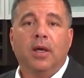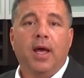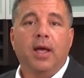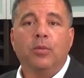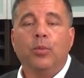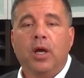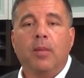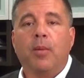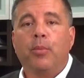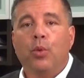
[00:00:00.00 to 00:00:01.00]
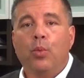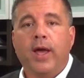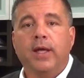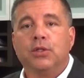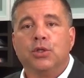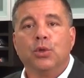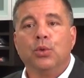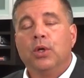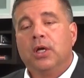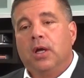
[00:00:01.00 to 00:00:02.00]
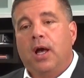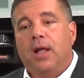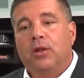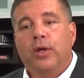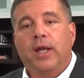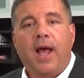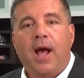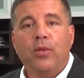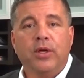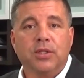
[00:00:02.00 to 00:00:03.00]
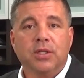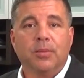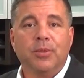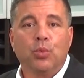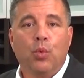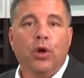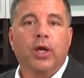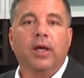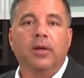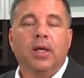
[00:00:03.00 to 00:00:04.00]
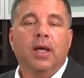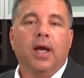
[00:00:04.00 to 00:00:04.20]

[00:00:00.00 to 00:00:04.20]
And we come up with a way to look at how their system is working,